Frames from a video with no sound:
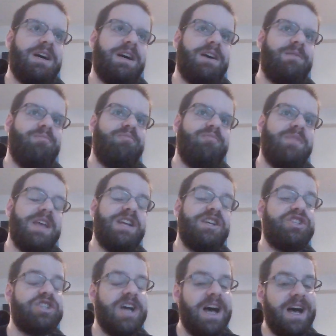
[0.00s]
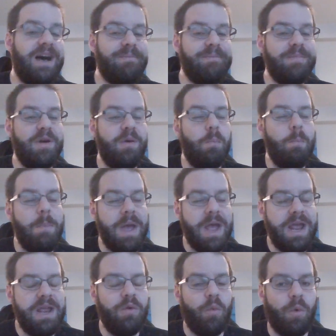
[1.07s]
Um, Hisham
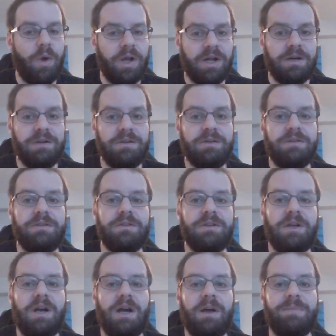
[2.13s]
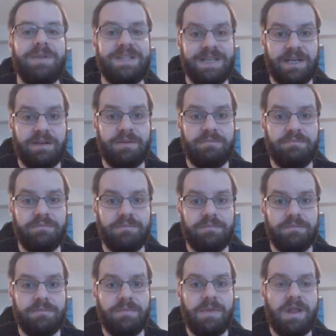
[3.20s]
may well uh, be dead.
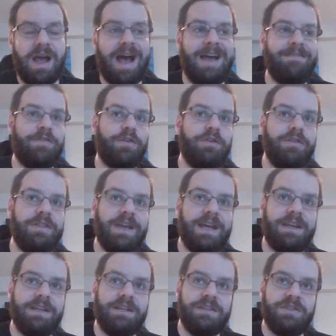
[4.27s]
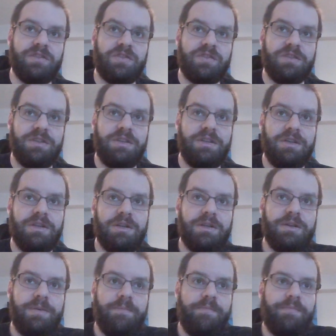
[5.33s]
I've heard that his
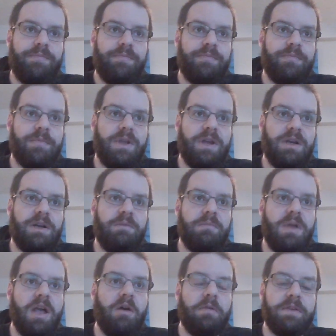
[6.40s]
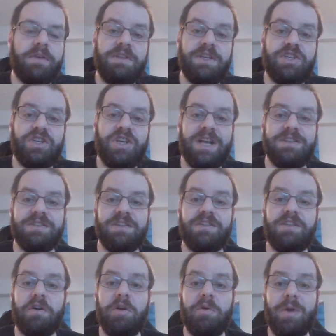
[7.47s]
um, health condition has
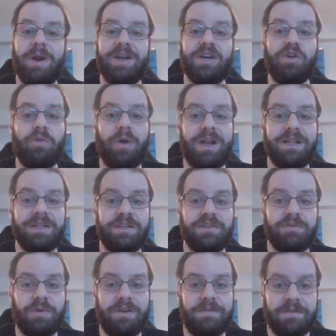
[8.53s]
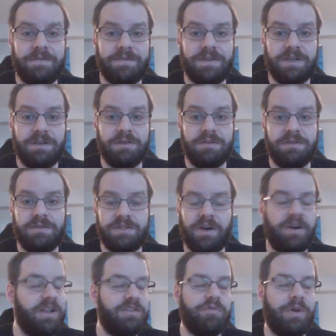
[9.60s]
deteriorated greatly in 2015.
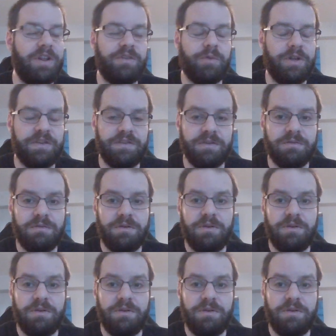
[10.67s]
Sorry, in 2022.